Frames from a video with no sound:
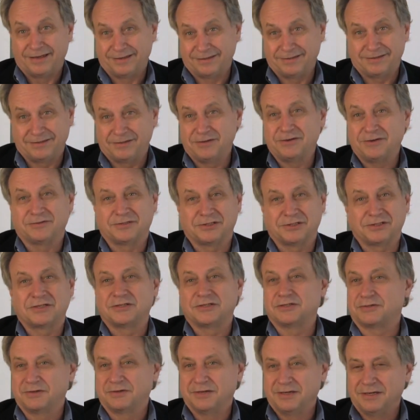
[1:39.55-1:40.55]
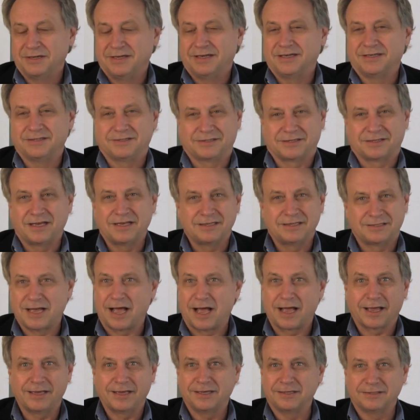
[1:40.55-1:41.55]
uh, you know, just as as
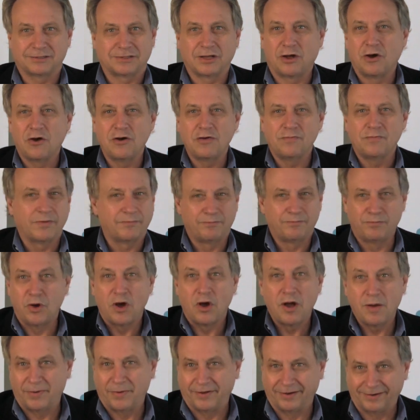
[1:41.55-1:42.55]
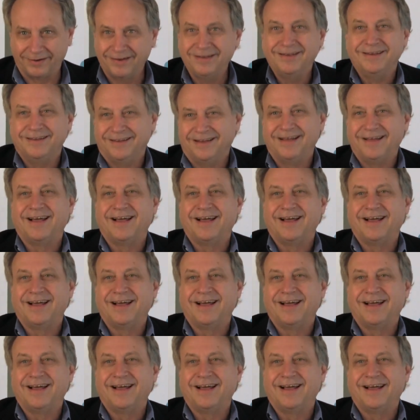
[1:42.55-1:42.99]
Kentucky is the home of bourbon